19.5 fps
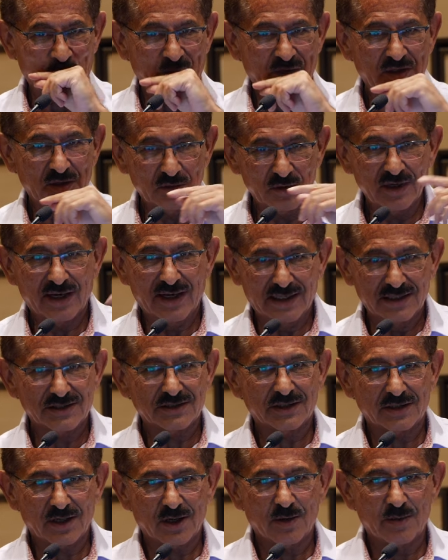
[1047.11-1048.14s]
You were asked
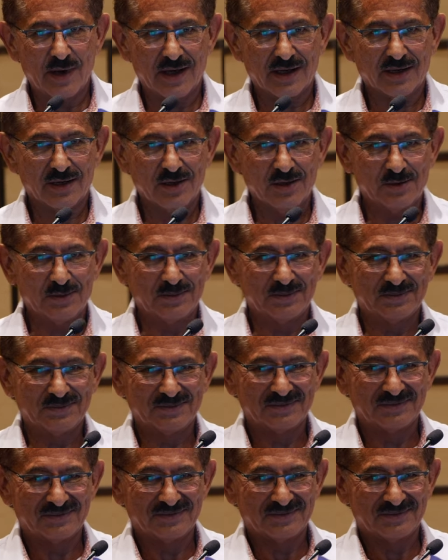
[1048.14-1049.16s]
to go back home.
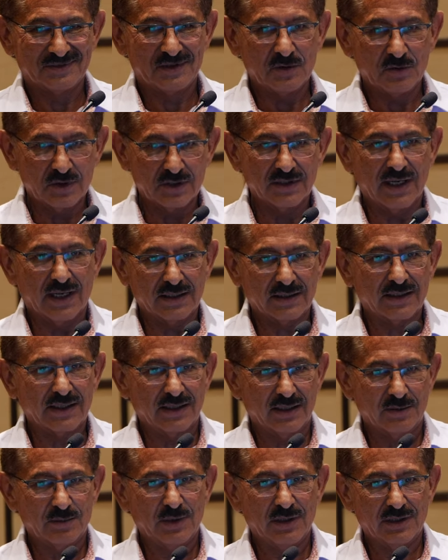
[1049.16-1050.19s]
You would not get
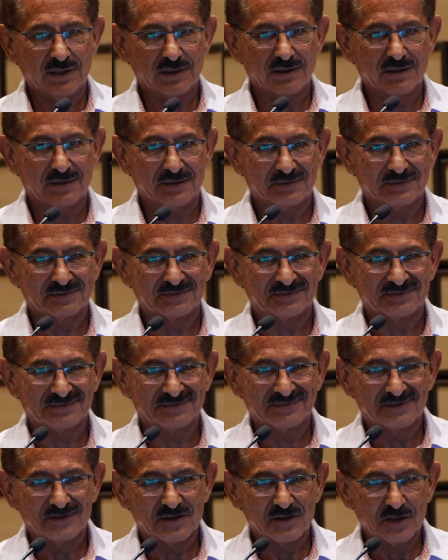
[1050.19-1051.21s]
admitted.
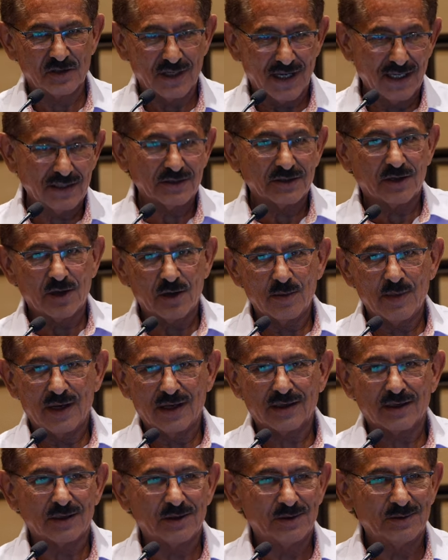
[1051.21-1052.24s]
So you had to go
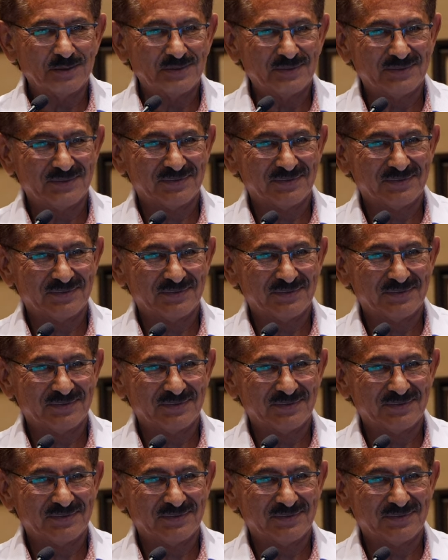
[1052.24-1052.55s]
back home.